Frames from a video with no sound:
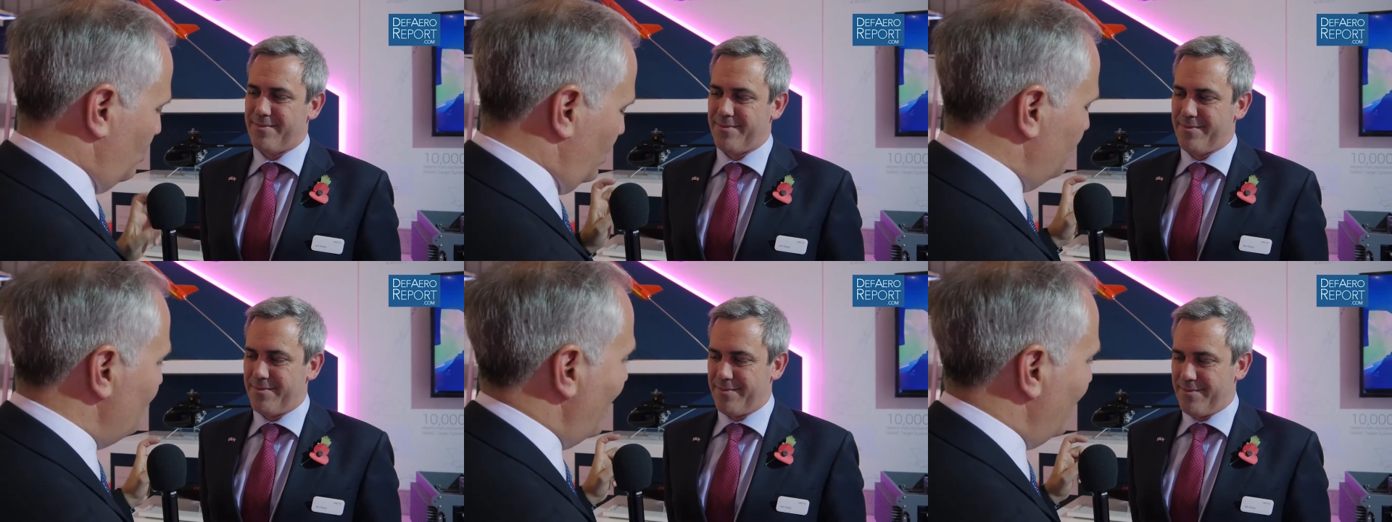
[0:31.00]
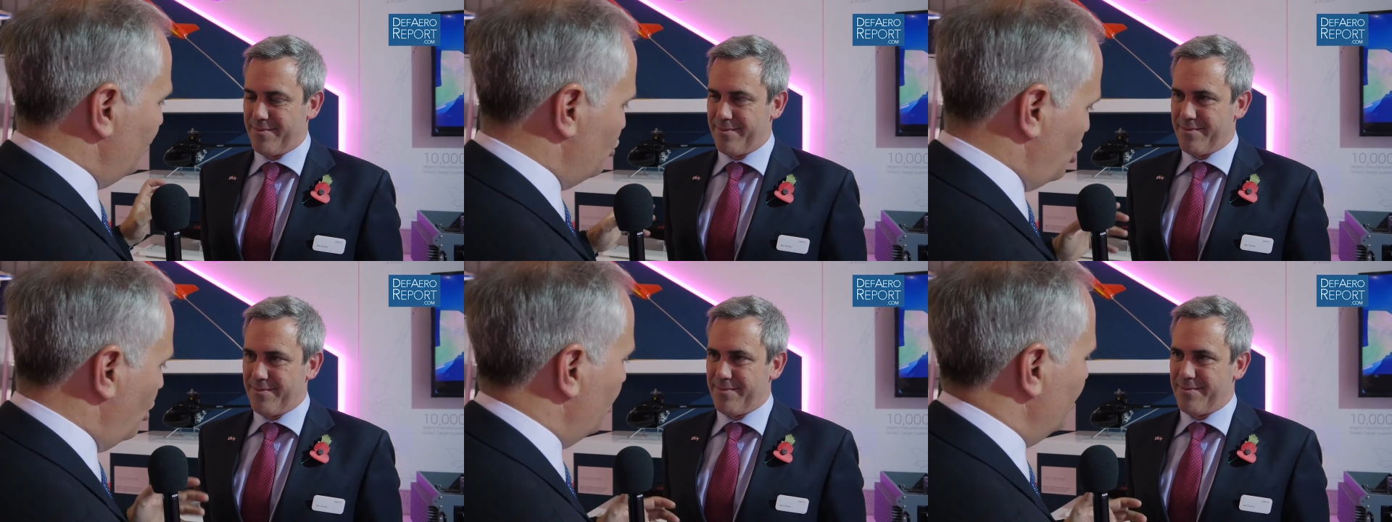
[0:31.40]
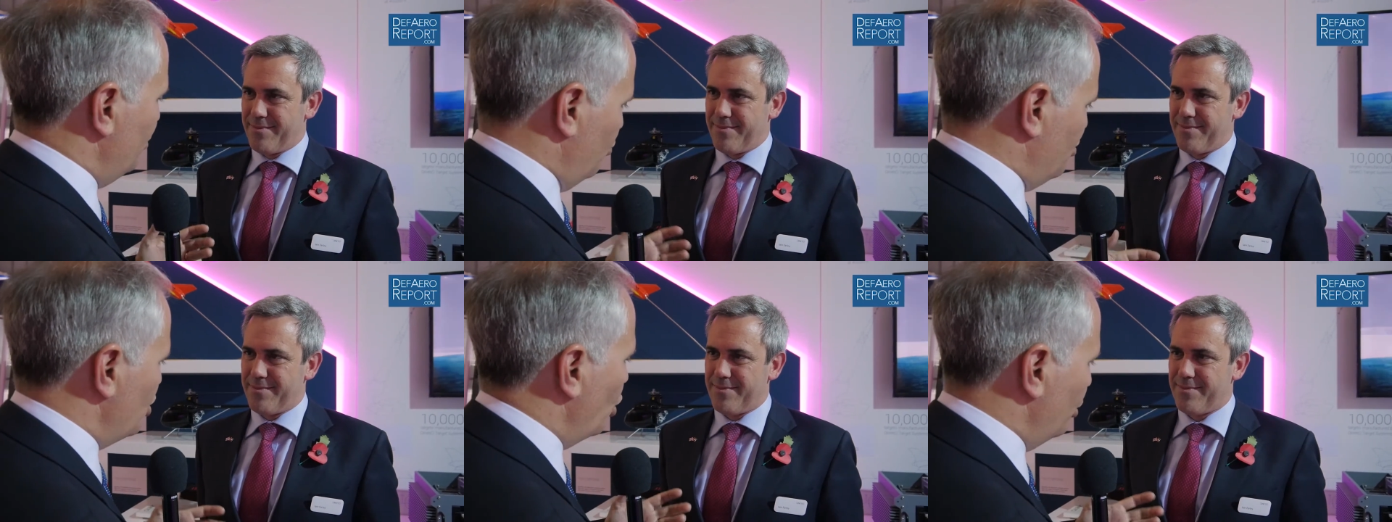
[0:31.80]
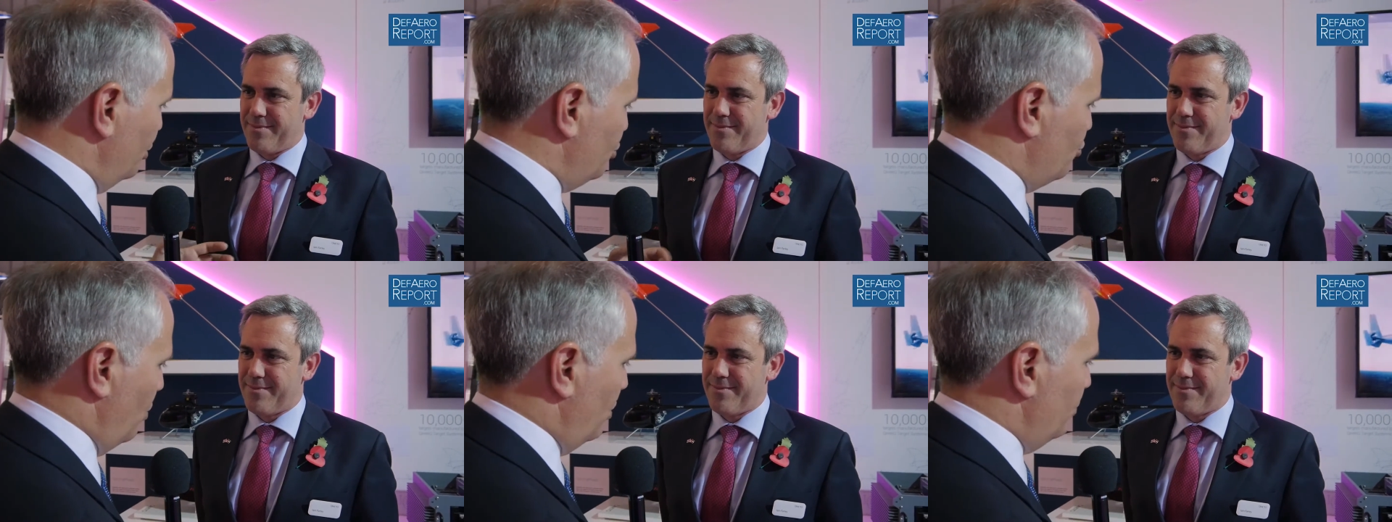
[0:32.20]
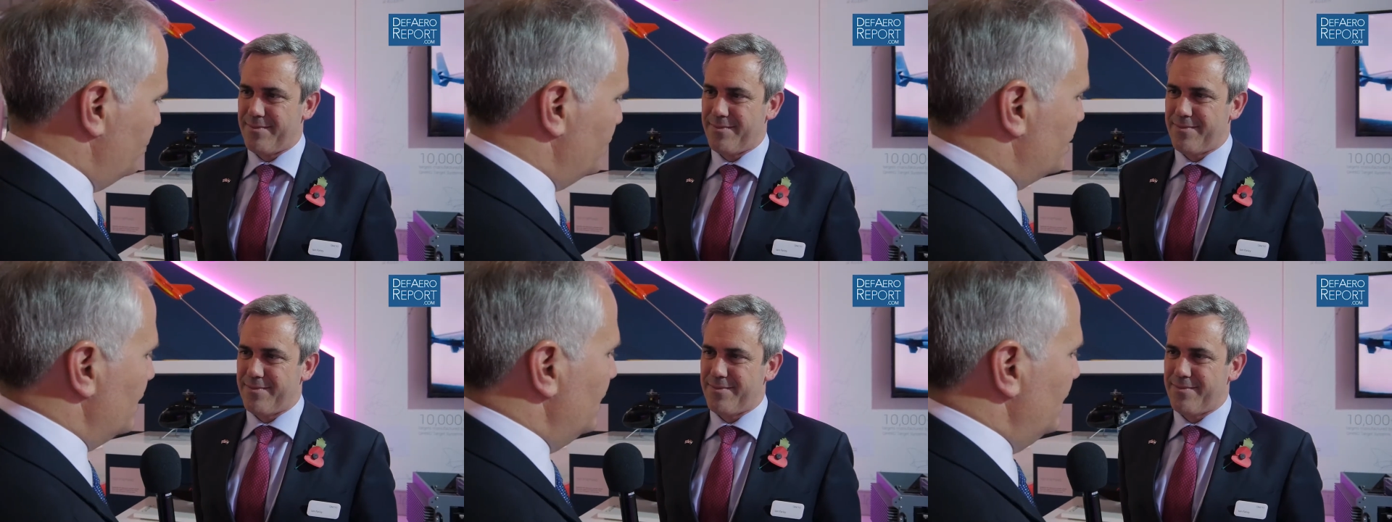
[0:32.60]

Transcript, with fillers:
Speaker 1: uh, unmanned target or target drones